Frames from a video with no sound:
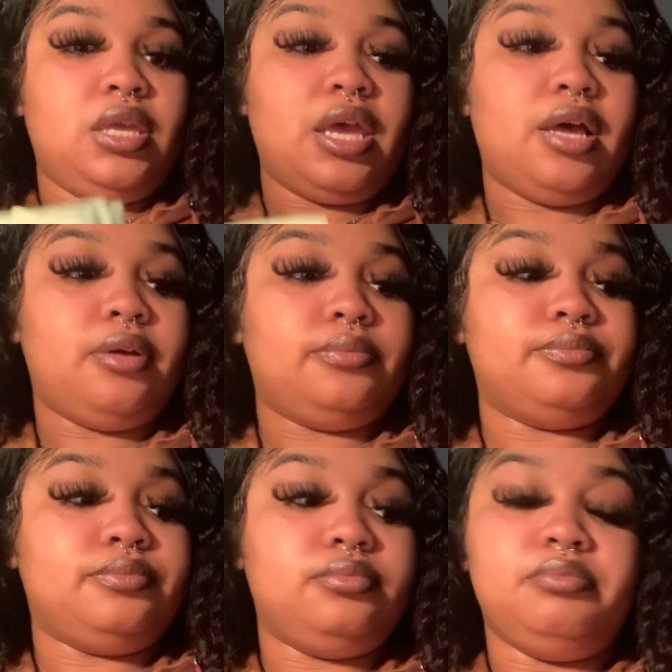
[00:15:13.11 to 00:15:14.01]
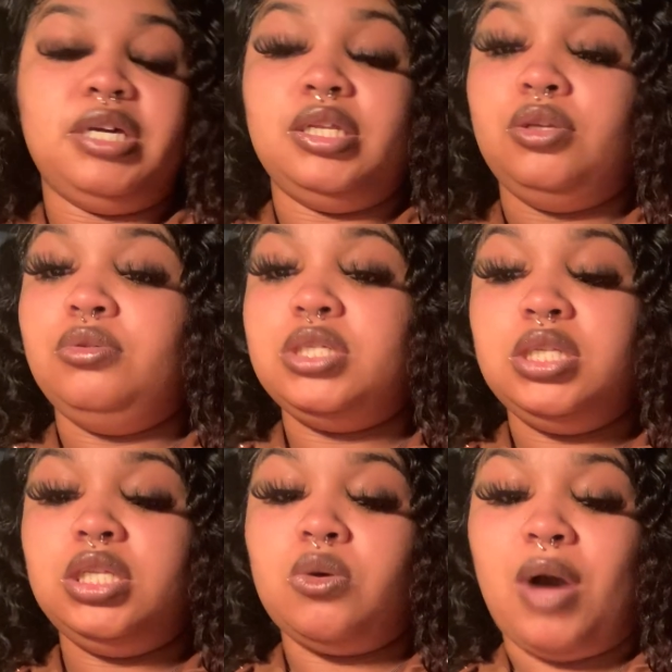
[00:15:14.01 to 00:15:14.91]
Yeah. But you just
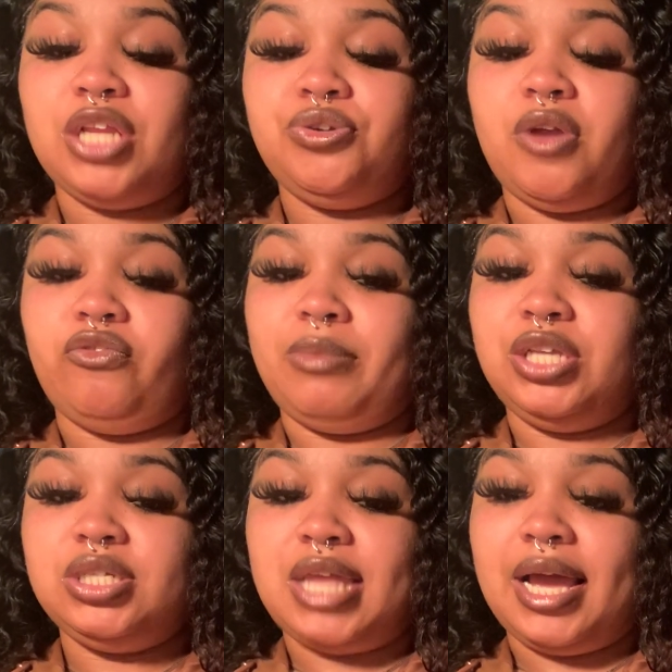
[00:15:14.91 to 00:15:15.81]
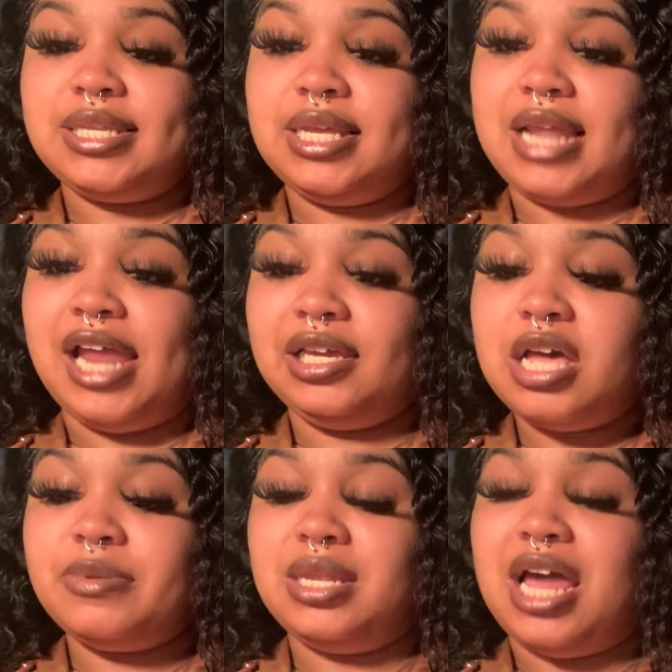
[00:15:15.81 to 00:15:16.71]
need to watch your information. Like I said, Nine of
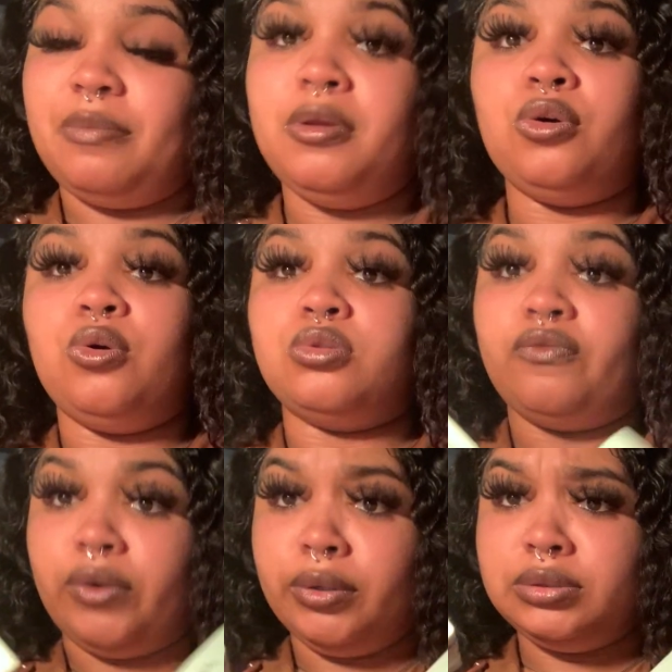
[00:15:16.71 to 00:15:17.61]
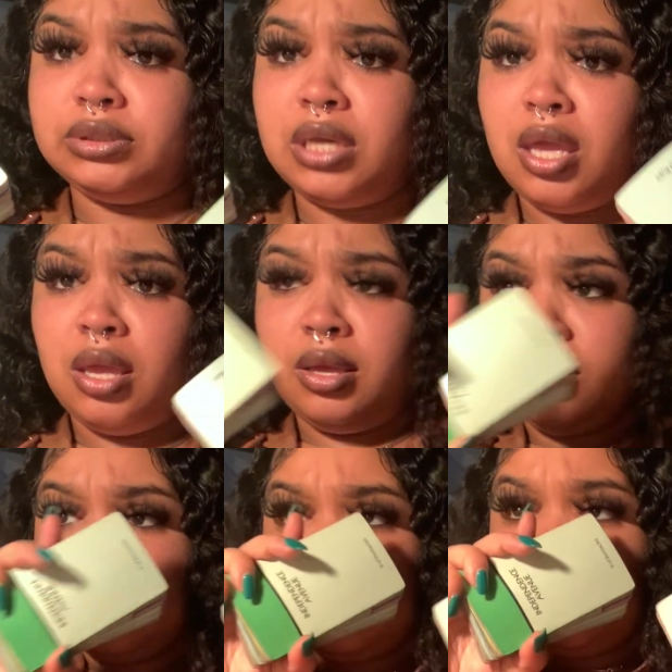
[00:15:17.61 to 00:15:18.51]
Cups and Nine of Pentacles reverse.
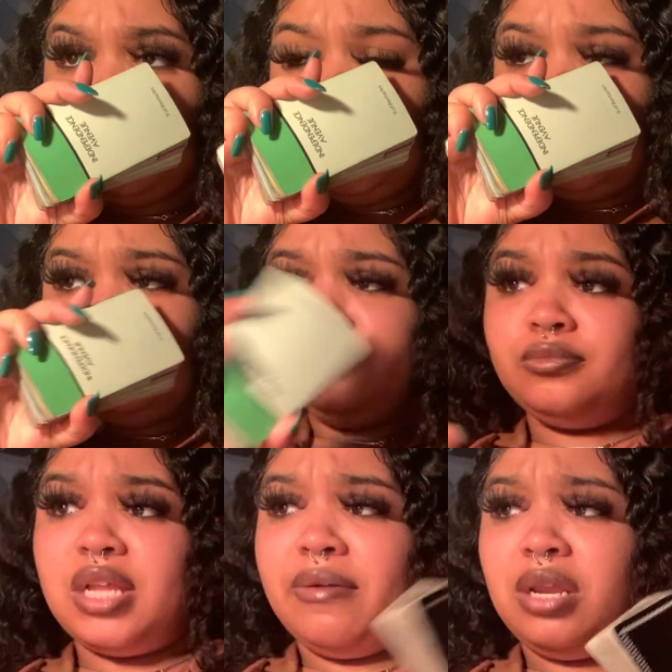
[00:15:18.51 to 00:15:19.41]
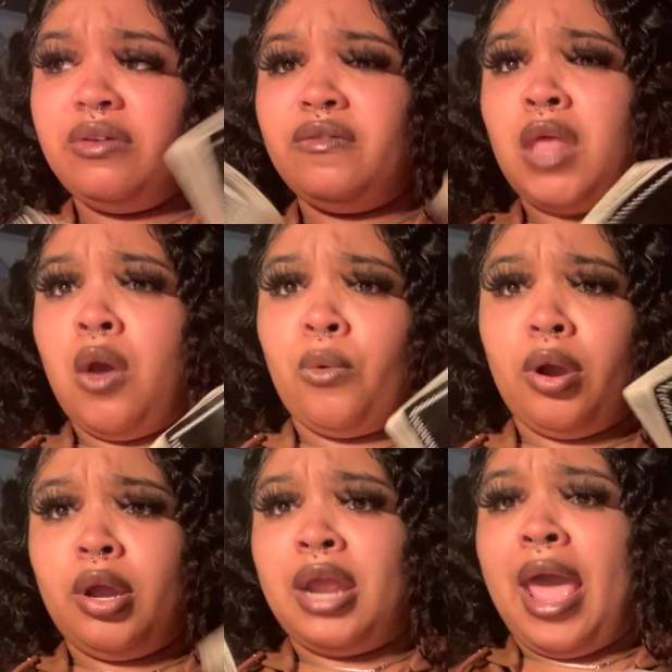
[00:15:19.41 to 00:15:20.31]
And even if they
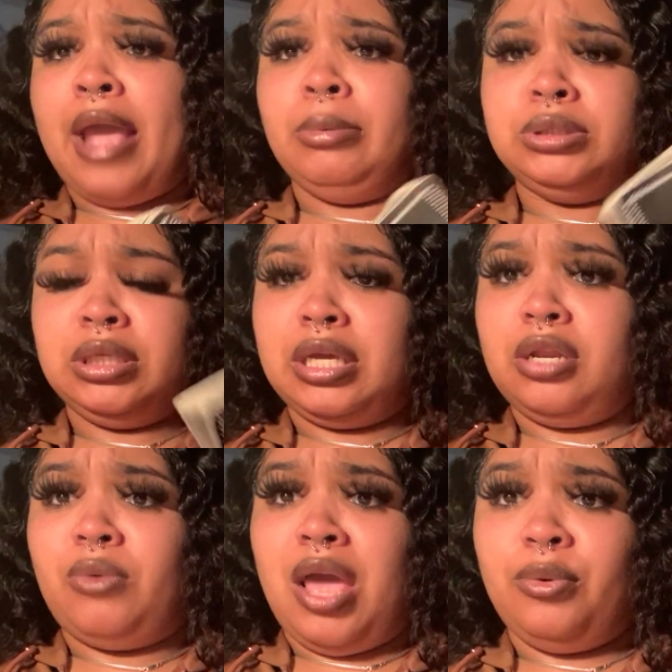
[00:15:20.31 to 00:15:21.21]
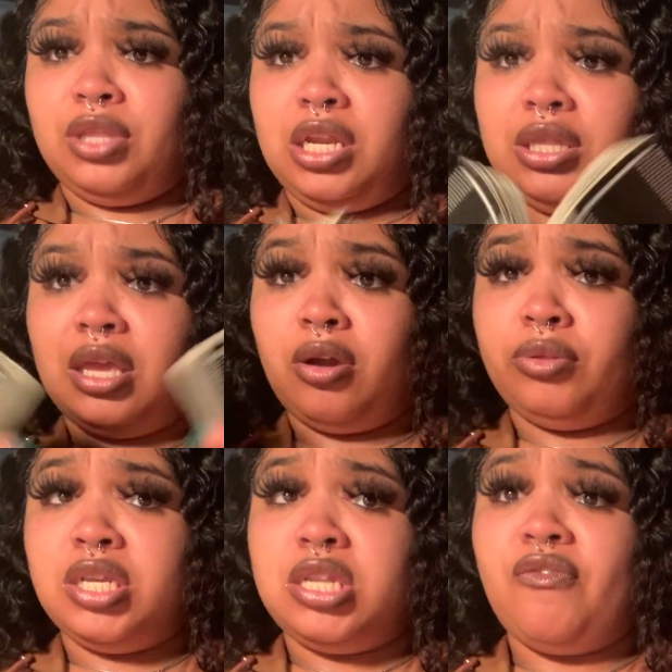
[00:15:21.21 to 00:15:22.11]
were able to get away with anything, or
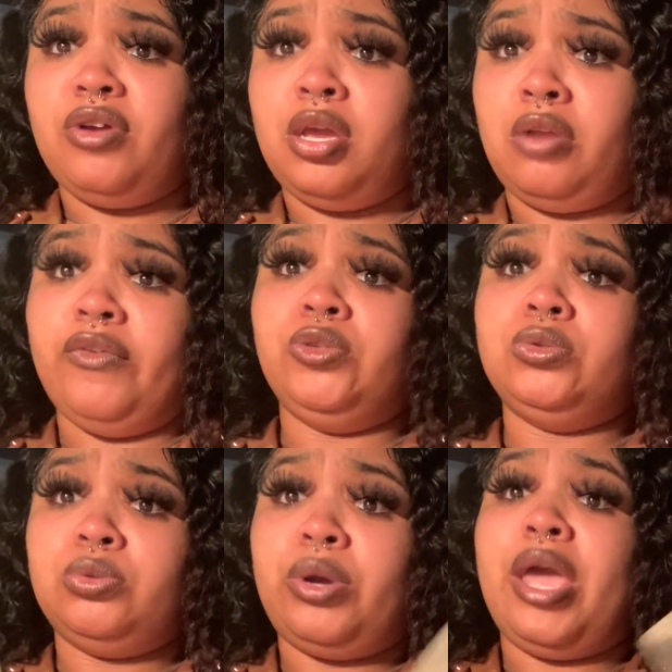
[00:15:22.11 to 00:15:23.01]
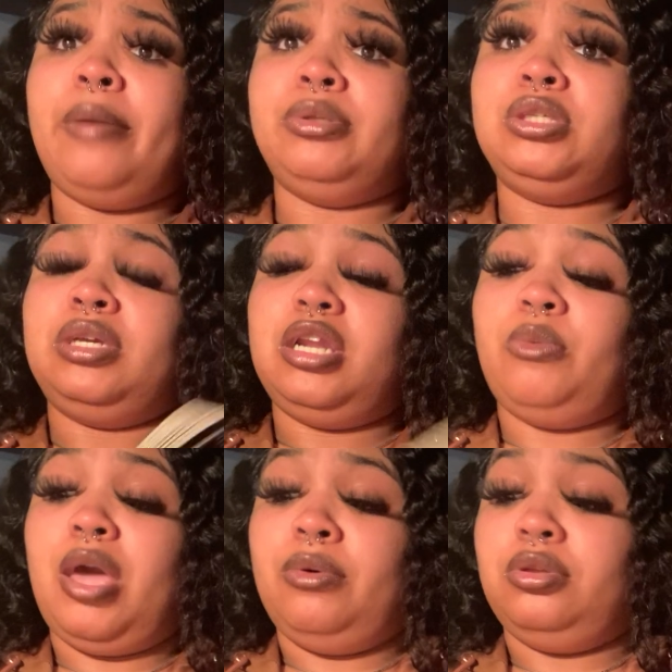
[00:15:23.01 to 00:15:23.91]
these different individuals who were able to get
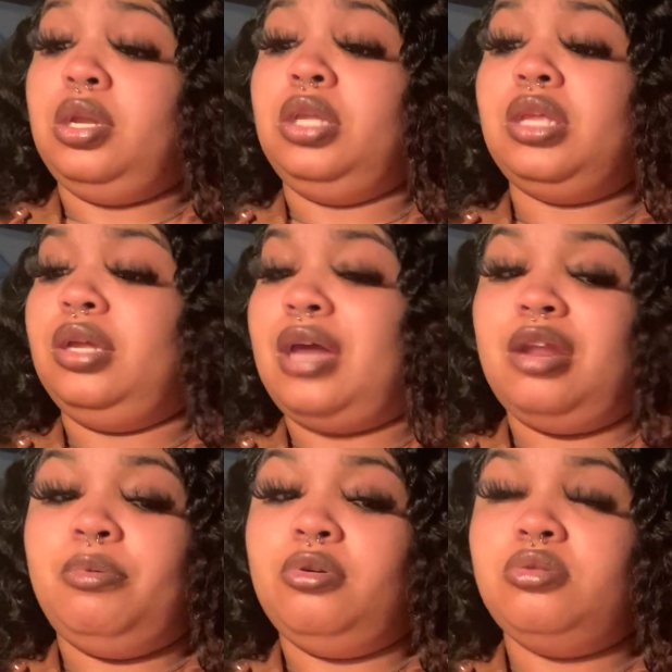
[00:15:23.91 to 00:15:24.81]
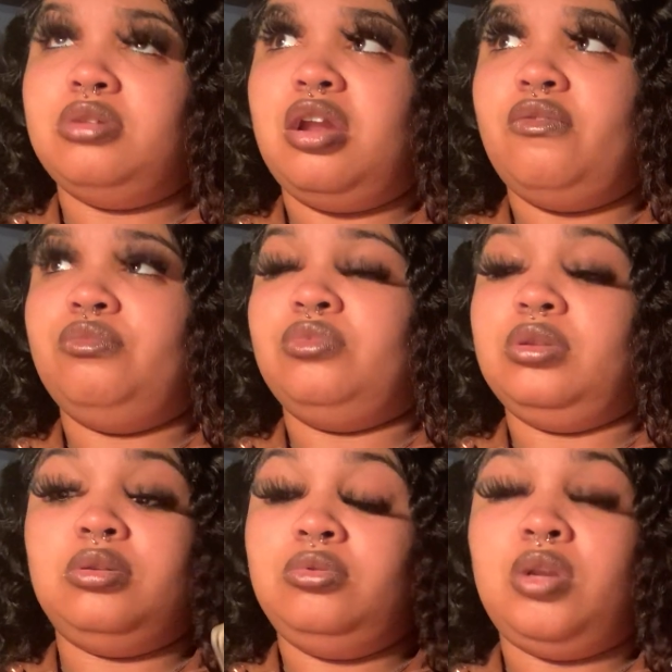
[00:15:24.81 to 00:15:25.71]
away with anything, Nine of Pentacles, not a
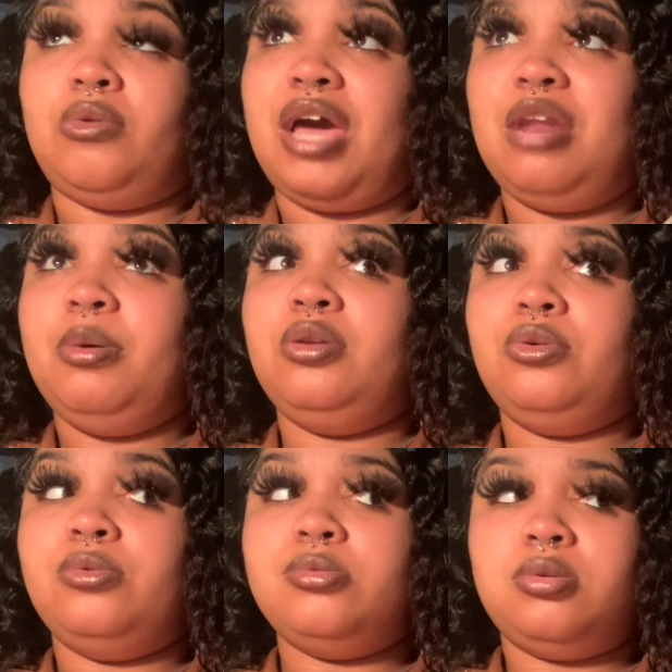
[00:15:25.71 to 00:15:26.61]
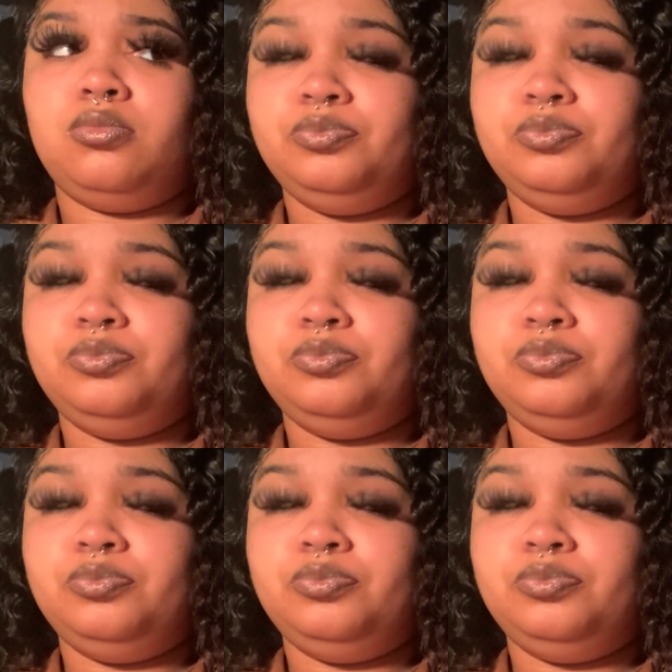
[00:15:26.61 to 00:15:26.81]
you know Nine of Pentacles,